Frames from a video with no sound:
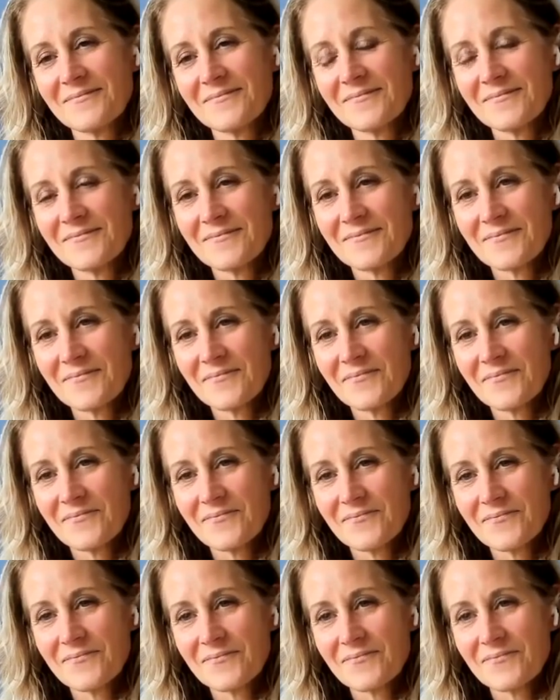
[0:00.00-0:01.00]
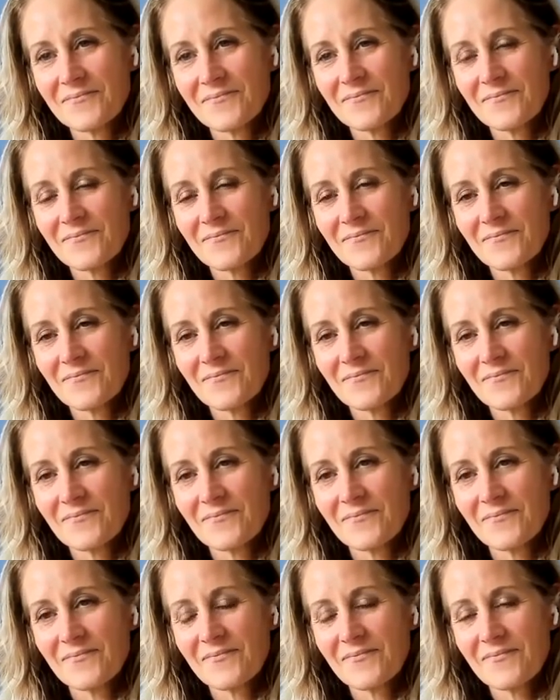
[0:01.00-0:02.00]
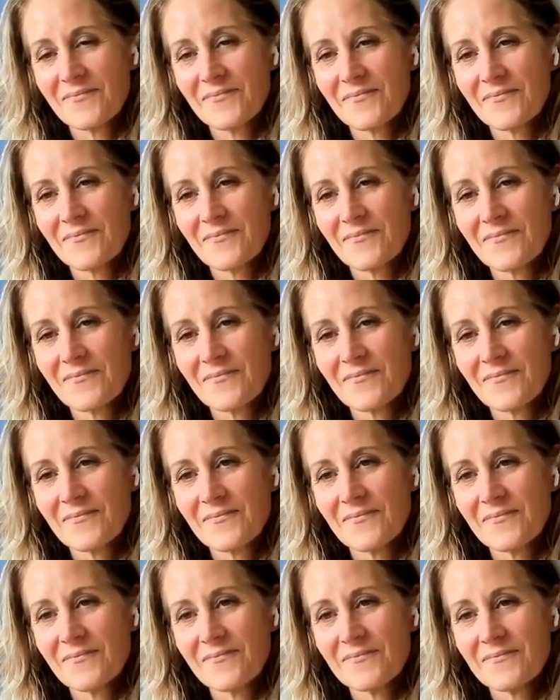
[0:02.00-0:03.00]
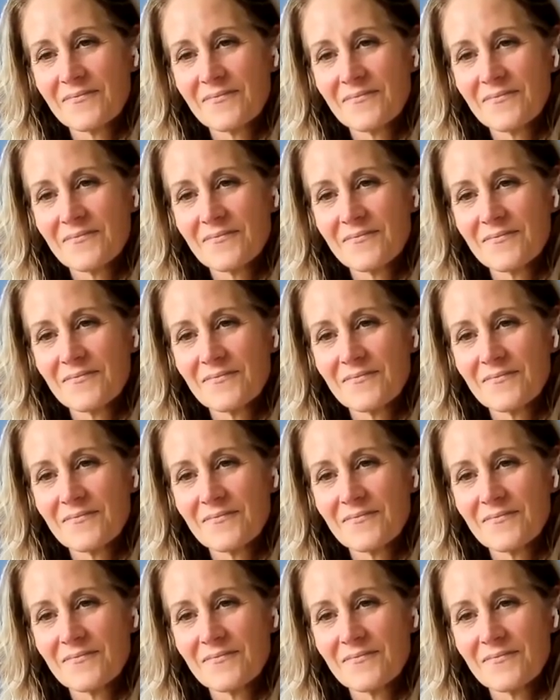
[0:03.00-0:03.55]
This person isn't speaking.